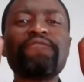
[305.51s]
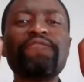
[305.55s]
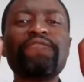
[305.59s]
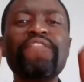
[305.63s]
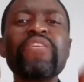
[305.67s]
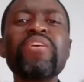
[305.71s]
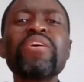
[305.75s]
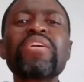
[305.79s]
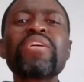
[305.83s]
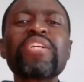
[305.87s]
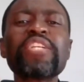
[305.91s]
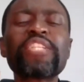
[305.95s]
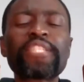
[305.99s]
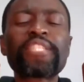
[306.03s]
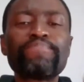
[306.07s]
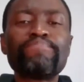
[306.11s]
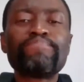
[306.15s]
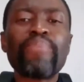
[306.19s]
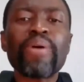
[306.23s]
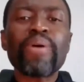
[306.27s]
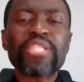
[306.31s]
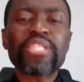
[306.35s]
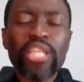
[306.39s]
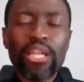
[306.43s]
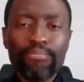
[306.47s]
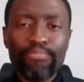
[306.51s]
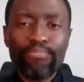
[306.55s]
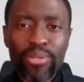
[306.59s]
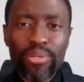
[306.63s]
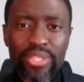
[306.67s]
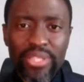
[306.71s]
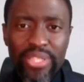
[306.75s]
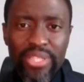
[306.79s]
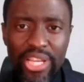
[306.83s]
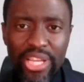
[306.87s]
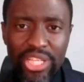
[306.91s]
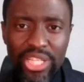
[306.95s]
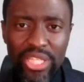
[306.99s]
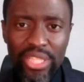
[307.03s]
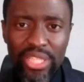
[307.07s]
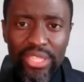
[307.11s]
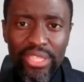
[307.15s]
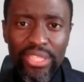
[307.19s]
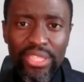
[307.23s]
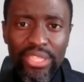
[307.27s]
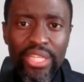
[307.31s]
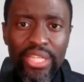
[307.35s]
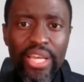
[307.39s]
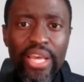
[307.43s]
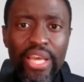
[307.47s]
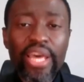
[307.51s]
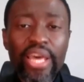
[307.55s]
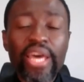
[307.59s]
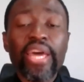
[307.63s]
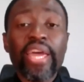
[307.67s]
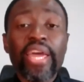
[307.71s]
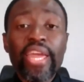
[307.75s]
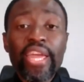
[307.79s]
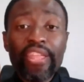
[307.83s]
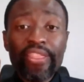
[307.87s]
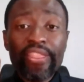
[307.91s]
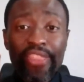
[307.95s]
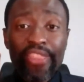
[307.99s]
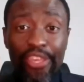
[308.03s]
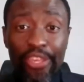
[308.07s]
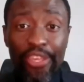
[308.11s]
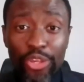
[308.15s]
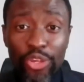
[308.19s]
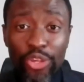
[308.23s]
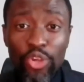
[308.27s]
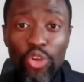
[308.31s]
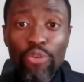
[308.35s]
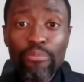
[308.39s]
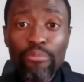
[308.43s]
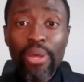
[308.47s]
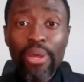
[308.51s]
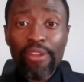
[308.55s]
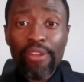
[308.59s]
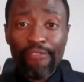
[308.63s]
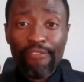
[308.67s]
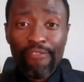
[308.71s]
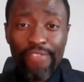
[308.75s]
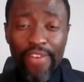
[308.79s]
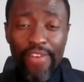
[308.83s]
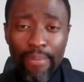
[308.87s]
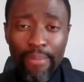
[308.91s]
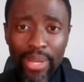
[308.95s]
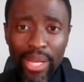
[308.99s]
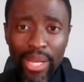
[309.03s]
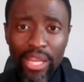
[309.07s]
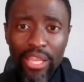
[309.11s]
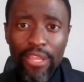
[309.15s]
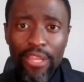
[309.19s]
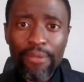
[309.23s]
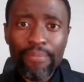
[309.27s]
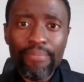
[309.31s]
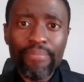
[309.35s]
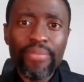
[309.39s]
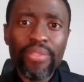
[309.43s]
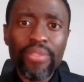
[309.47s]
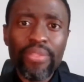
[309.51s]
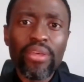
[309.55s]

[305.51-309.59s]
very special position in the human family.